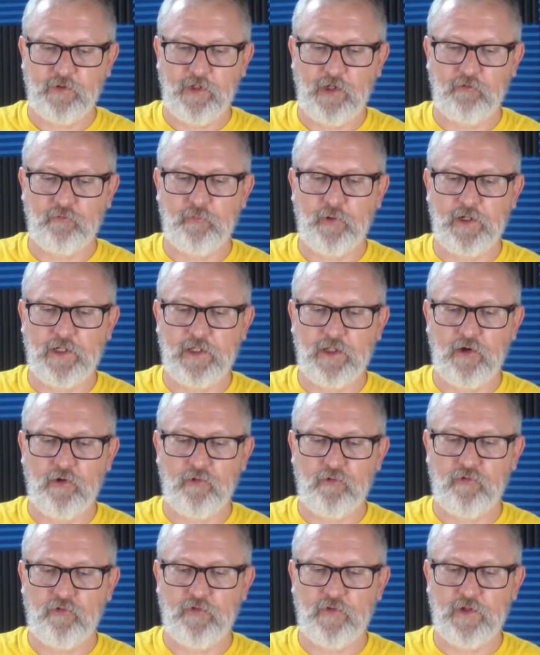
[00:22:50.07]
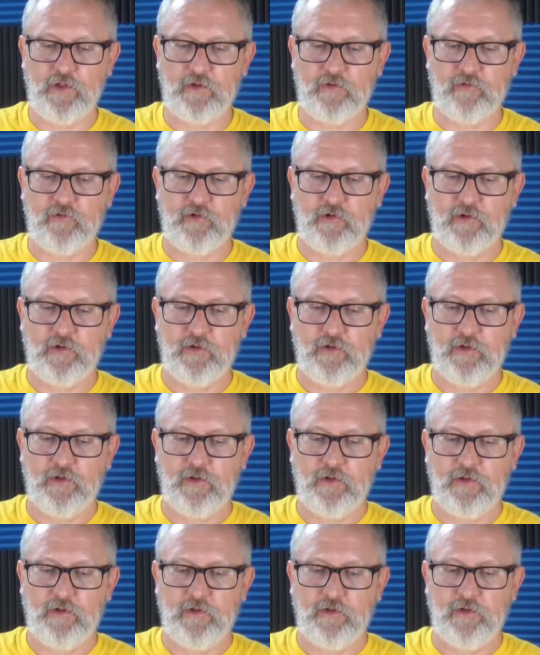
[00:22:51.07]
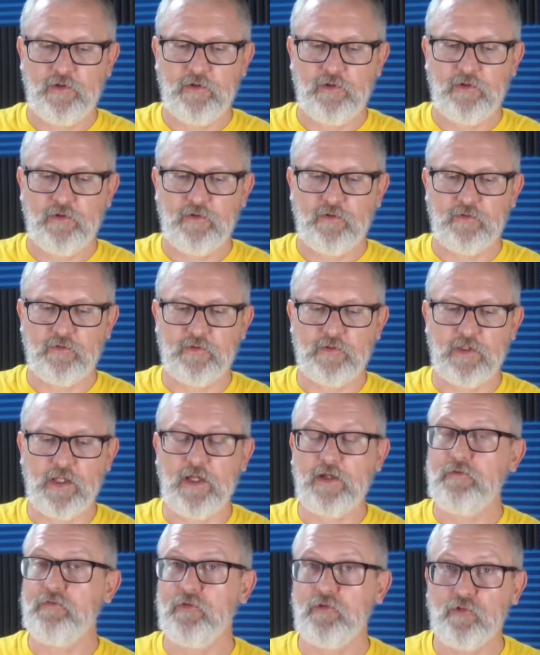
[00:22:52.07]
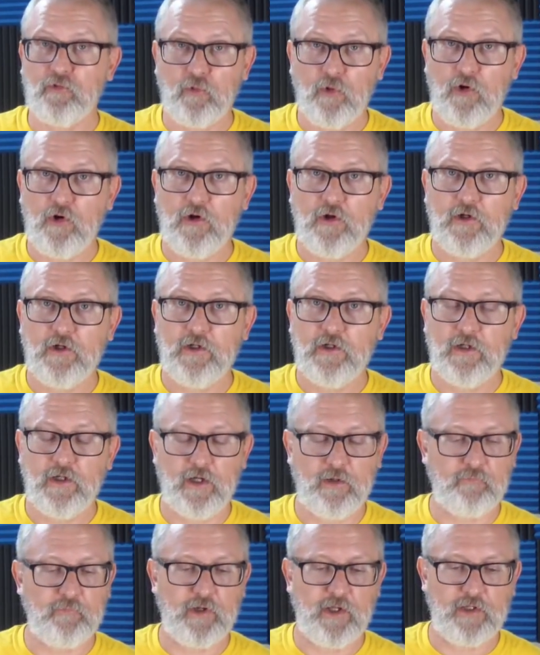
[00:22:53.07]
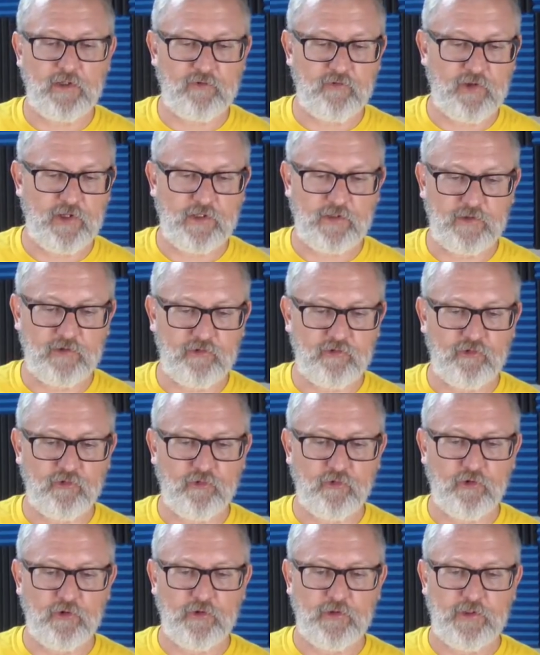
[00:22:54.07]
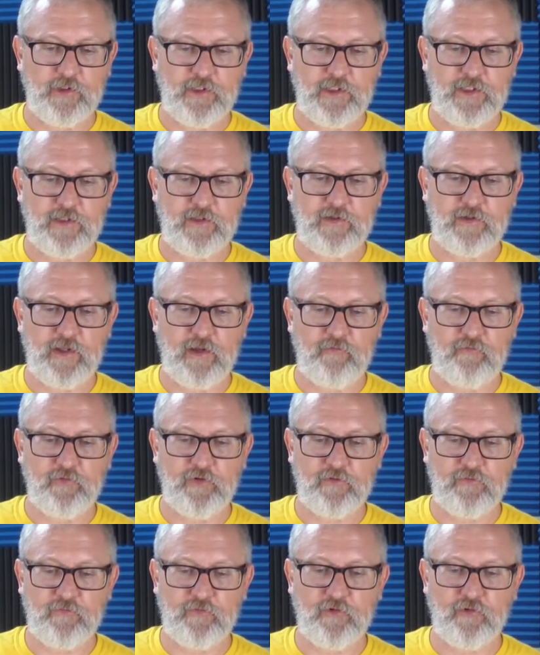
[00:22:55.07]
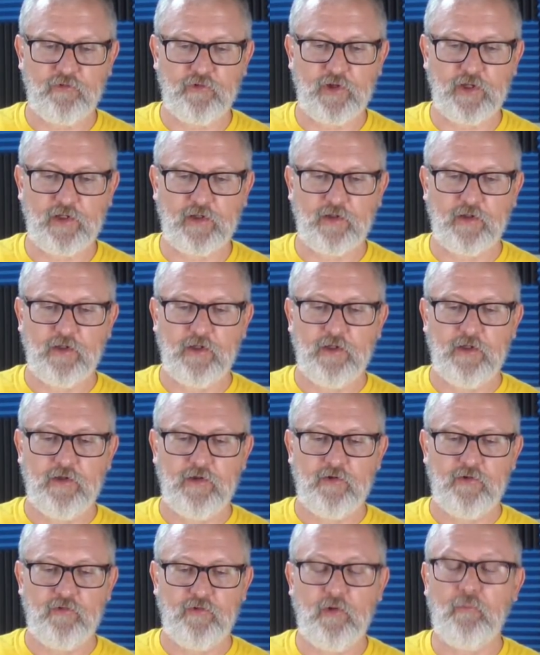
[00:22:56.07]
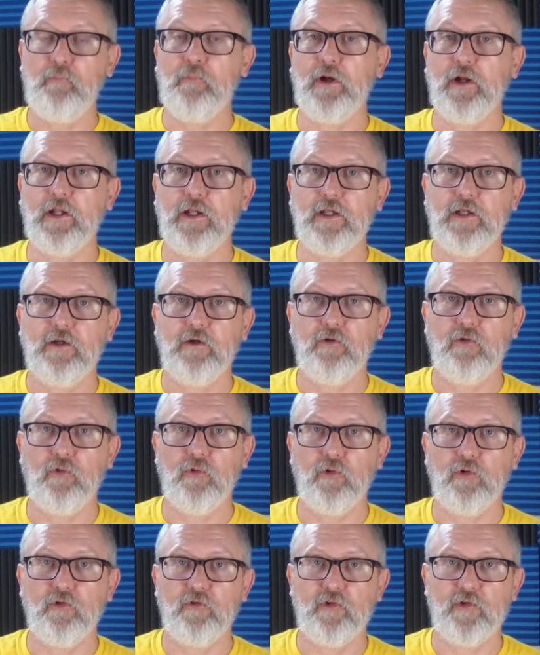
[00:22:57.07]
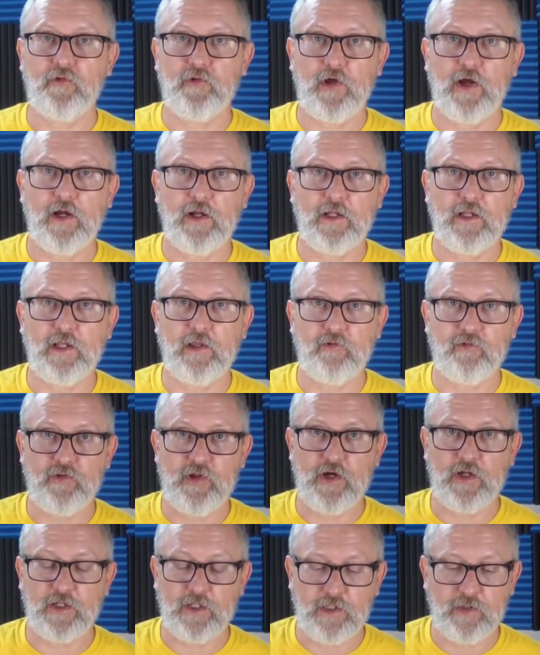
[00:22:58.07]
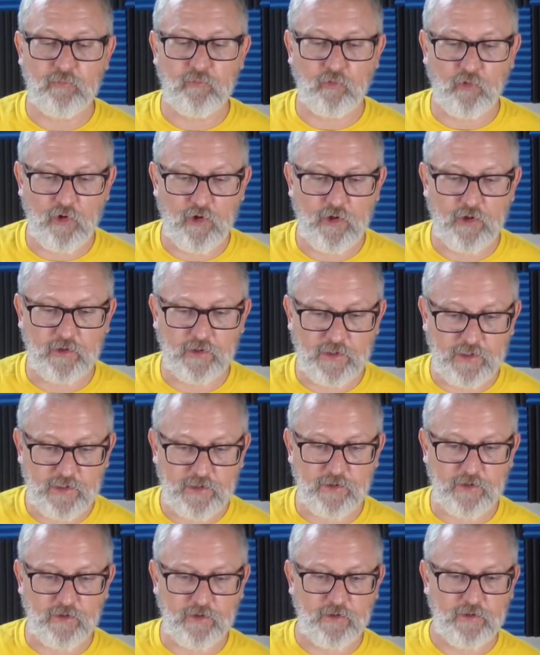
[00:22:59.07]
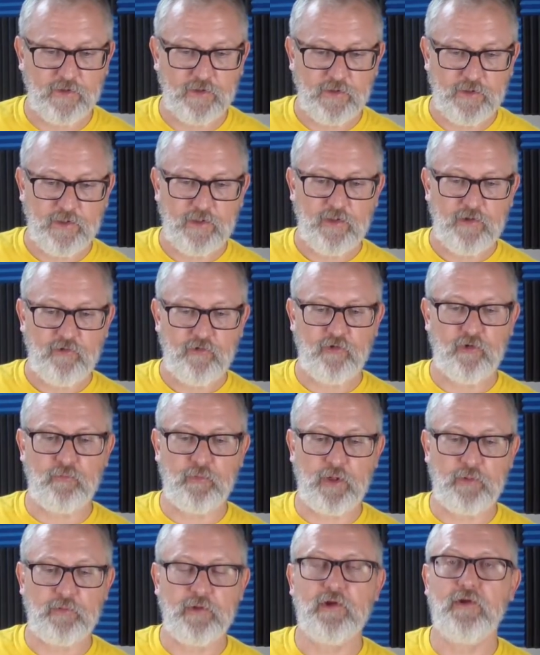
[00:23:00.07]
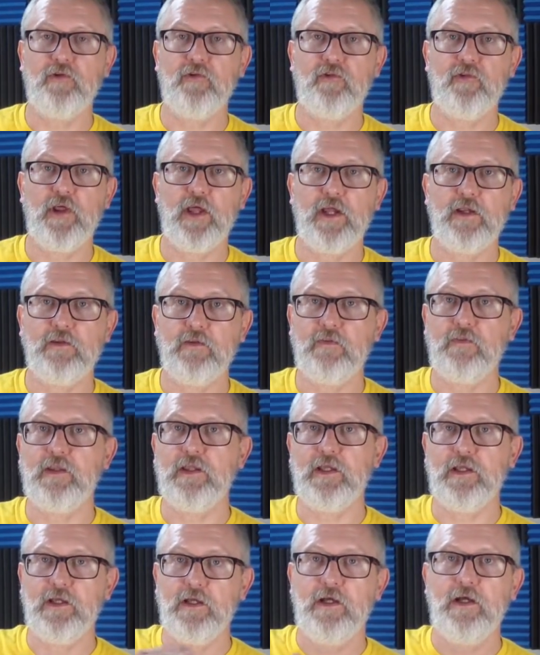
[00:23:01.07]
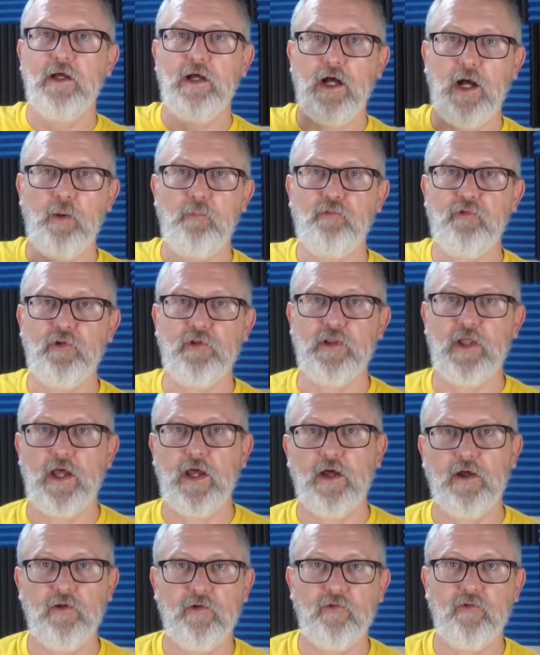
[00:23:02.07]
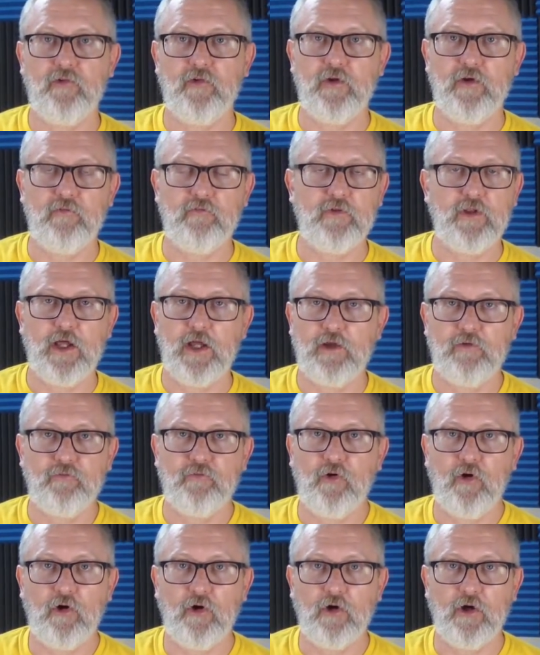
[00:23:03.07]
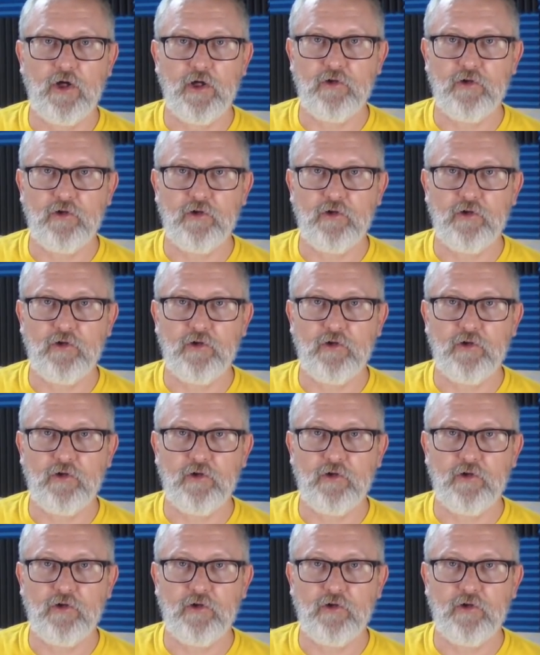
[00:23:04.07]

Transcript: Everybody knows that life is wrong. I'm not exactly sure. He definitely feels like somebody or society has done him wrong here. So maybe he's saying that the ups and downs of life are